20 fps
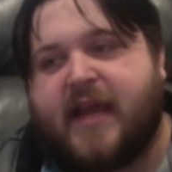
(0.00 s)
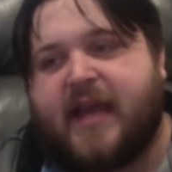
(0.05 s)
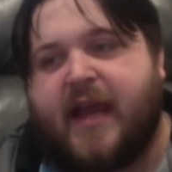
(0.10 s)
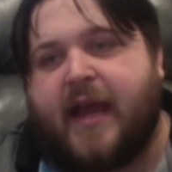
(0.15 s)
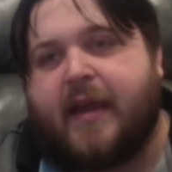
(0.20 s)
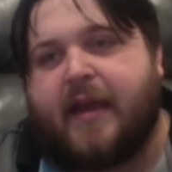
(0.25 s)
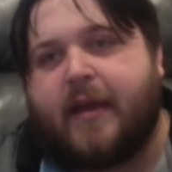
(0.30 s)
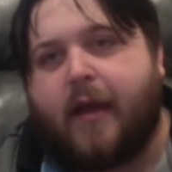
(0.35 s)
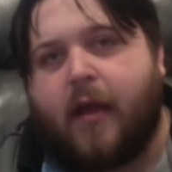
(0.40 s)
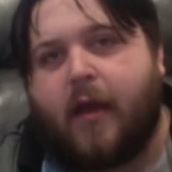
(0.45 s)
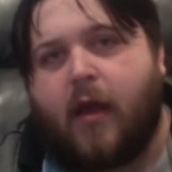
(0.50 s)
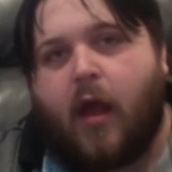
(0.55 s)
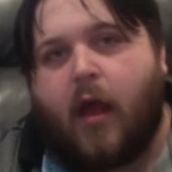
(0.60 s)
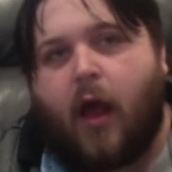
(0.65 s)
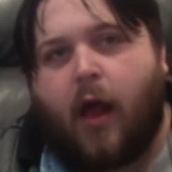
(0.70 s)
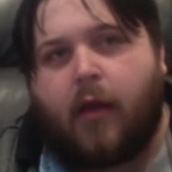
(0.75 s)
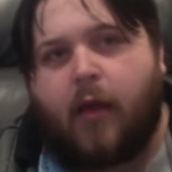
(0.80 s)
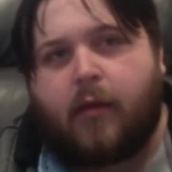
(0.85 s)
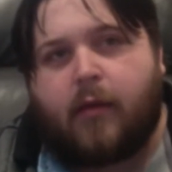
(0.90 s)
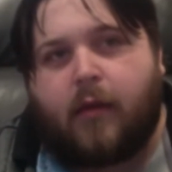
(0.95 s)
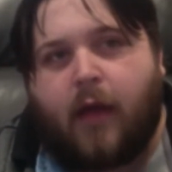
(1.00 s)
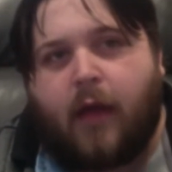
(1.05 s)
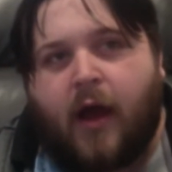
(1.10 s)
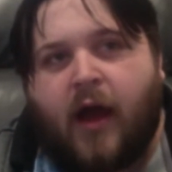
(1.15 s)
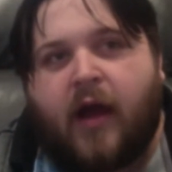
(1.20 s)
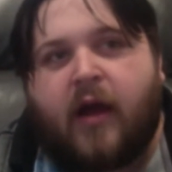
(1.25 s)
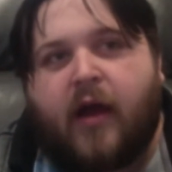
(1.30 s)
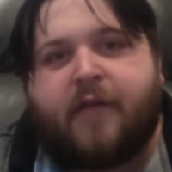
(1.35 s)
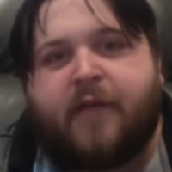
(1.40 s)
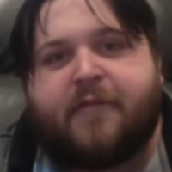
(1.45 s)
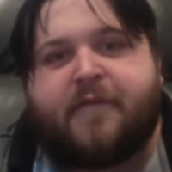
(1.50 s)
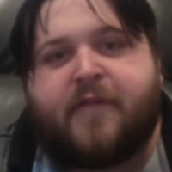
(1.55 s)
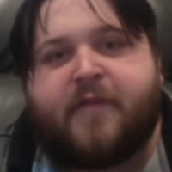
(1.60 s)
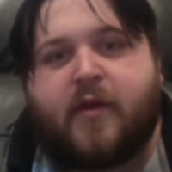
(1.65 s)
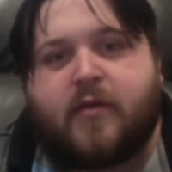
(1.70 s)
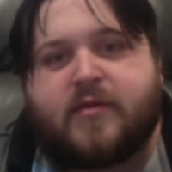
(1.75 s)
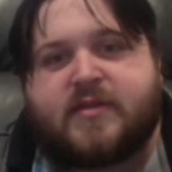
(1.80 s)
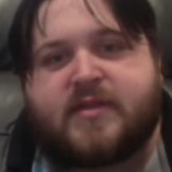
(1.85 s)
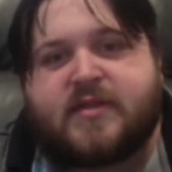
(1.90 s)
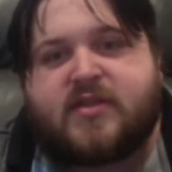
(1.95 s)
And a lot of
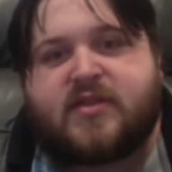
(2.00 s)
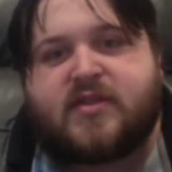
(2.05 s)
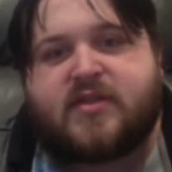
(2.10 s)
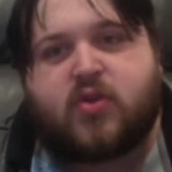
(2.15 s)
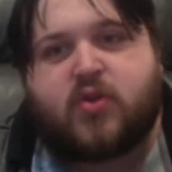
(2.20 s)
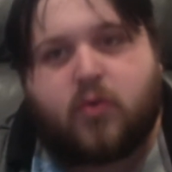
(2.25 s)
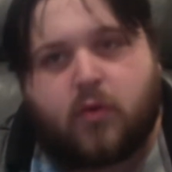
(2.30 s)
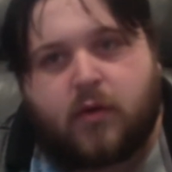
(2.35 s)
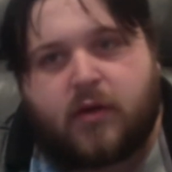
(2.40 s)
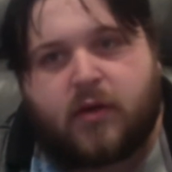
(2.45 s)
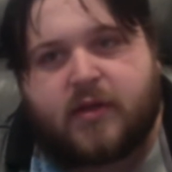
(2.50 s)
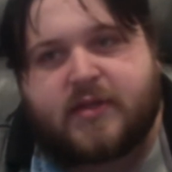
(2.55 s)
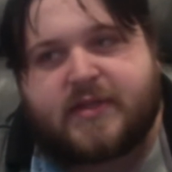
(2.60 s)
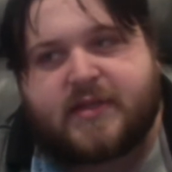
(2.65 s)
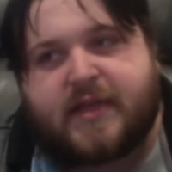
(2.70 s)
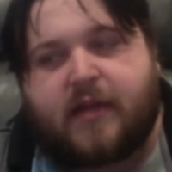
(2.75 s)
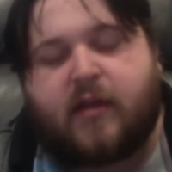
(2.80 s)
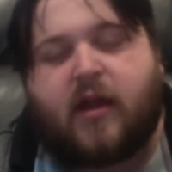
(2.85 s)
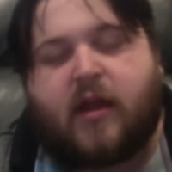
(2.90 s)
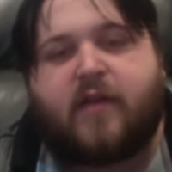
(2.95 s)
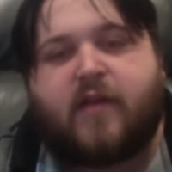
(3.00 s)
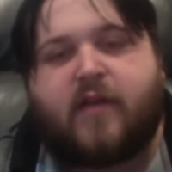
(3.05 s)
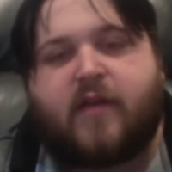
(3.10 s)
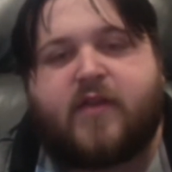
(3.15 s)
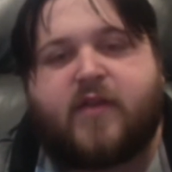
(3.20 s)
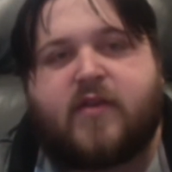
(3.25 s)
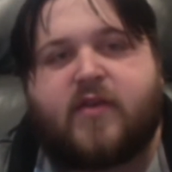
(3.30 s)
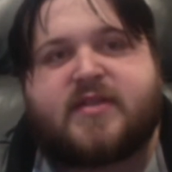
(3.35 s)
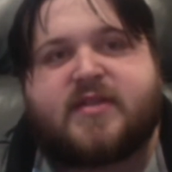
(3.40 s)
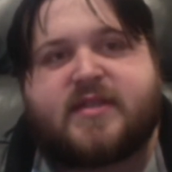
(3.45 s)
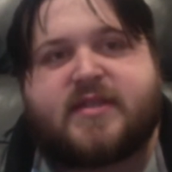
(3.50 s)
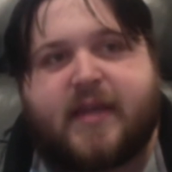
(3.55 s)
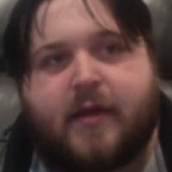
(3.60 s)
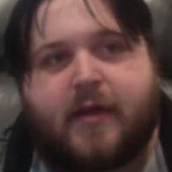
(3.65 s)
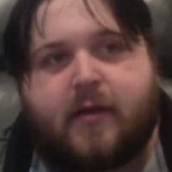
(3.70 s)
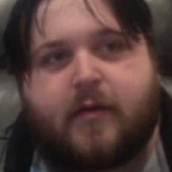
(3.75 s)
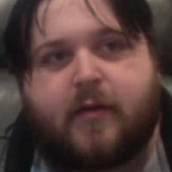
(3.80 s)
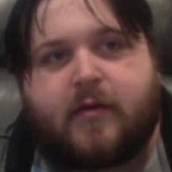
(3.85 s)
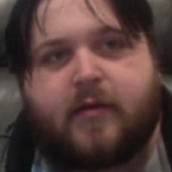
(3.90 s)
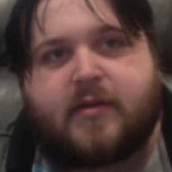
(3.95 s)
those tools and a lot of those
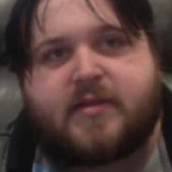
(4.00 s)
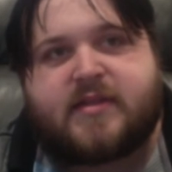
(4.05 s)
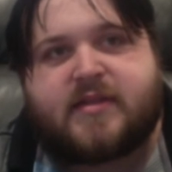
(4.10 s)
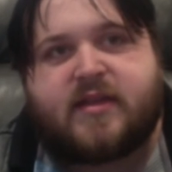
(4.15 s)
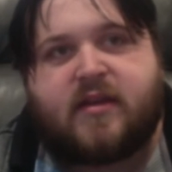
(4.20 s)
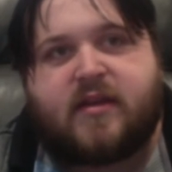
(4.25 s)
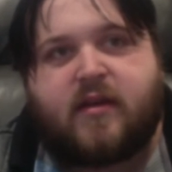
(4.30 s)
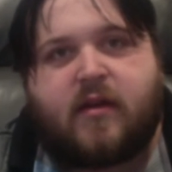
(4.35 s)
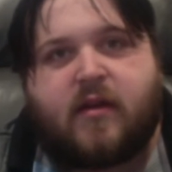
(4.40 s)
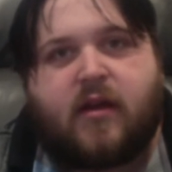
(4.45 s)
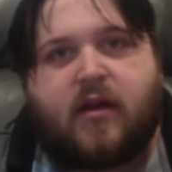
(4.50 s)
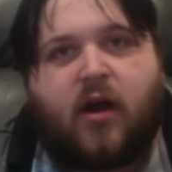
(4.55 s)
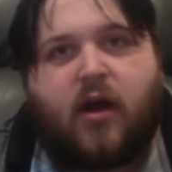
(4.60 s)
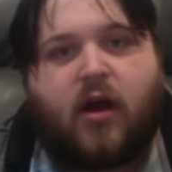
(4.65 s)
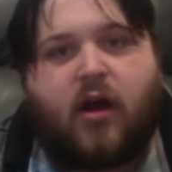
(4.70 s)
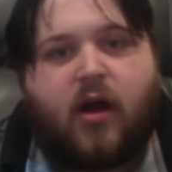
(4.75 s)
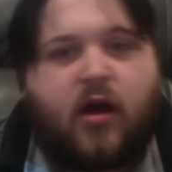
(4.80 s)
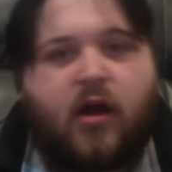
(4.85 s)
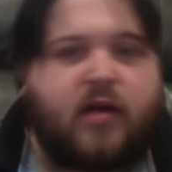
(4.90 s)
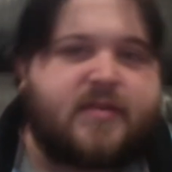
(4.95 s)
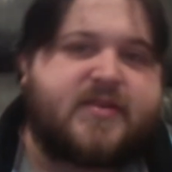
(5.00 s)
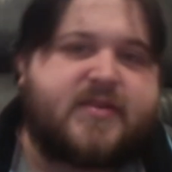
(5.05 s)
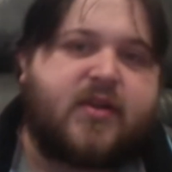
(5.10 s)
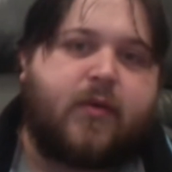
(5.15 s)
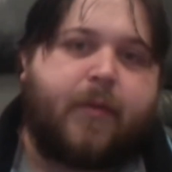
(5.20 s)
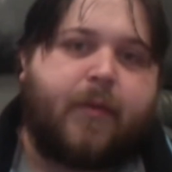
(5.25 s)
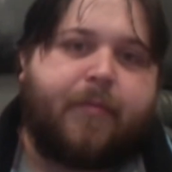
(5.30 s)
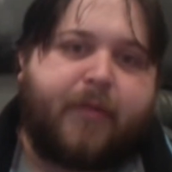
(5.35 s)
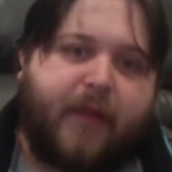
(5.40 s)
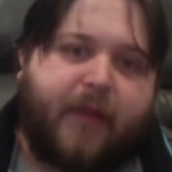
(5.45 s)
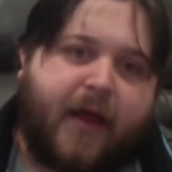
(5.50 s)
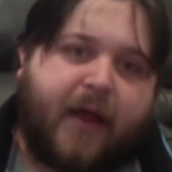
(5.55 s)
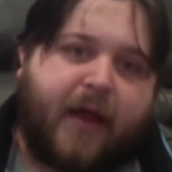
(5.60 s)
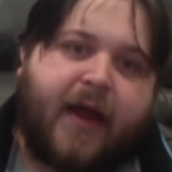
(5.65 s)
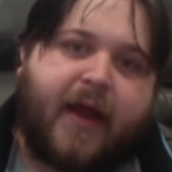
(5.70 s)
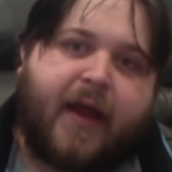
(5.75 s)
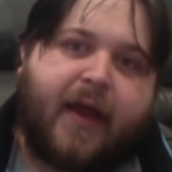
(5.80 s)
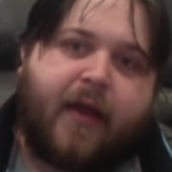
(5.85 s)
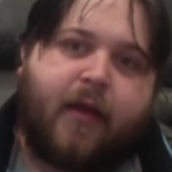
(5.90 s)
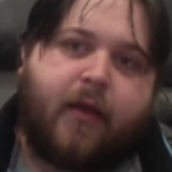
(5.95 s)
skills also
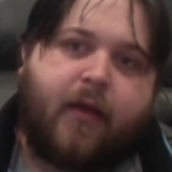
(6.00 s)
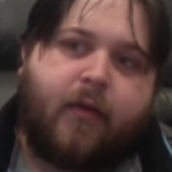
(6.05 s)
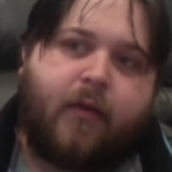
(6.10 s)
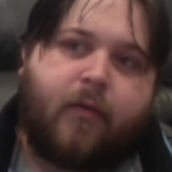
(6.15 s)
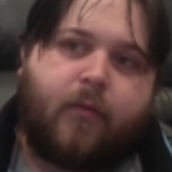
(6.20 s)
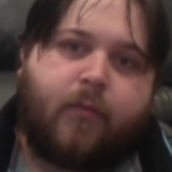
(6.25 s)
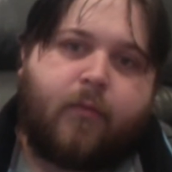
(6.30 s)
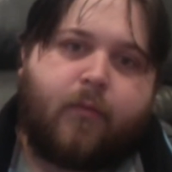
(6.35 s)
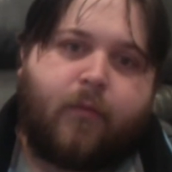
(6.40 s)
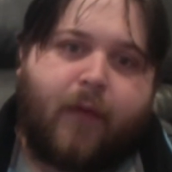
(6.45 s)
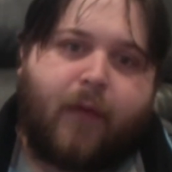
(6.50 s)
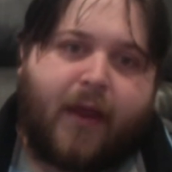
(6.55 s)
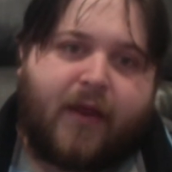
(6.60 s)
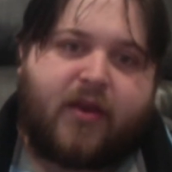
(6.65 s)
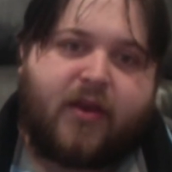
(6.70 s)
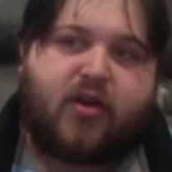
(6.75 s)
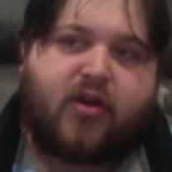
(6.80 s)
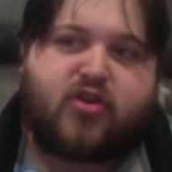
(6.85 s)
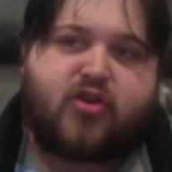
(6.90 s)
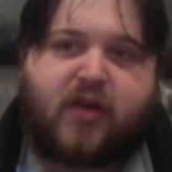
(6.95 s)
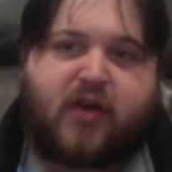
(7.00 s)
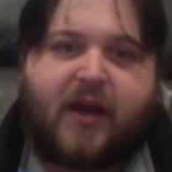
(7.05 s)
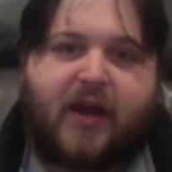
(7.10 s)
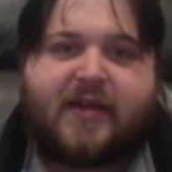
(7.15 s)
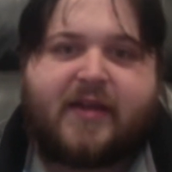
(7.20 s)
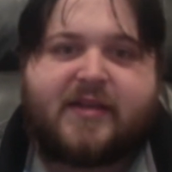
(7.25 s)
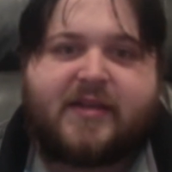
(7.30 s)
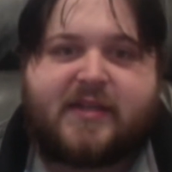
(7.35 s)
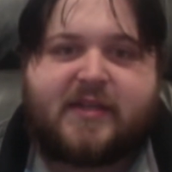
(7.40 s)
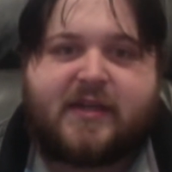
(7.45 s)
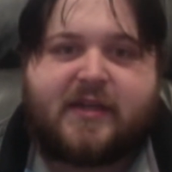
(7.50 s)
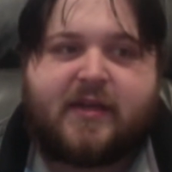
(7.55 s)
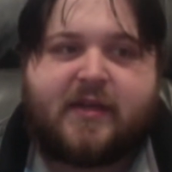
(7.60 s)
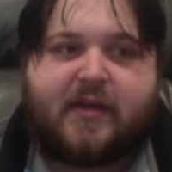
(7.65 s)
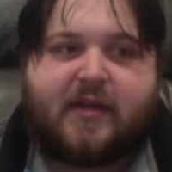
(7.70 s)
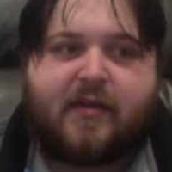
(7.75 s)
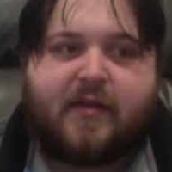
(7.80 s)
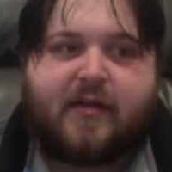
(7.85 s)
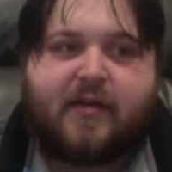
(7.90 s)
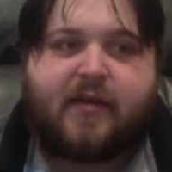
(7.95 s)
apply when you're trying
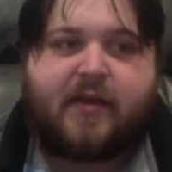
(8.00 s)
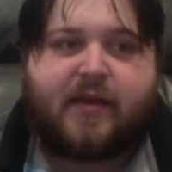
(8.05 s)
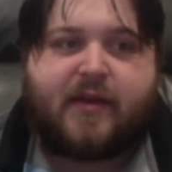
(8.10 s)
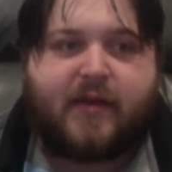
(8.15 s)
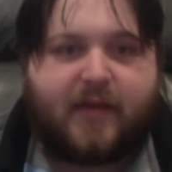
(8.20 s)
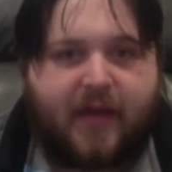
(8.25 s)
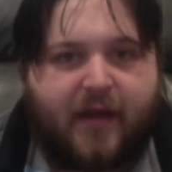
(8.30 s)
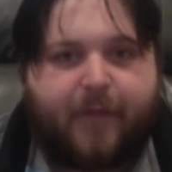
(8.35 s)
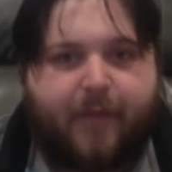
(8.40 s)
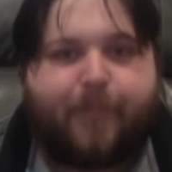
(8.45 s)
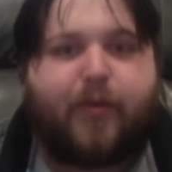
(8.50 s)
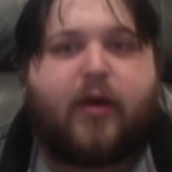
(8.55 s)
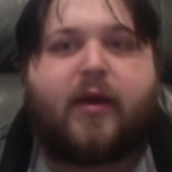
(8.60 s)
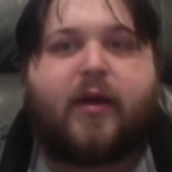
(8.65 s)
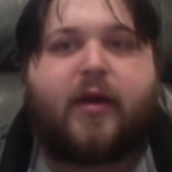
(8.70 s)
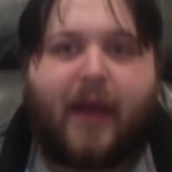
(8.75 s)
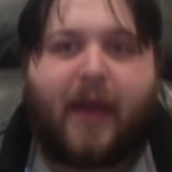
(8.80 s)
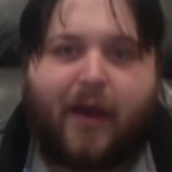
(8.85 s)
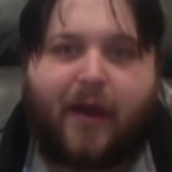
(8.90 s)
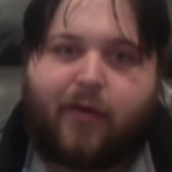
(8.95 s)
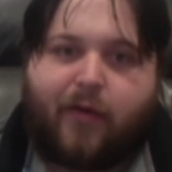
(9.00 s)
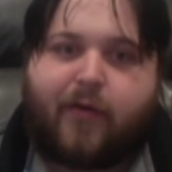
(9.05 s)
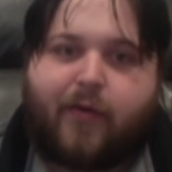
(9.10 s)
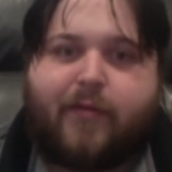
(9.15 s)
to get a book out.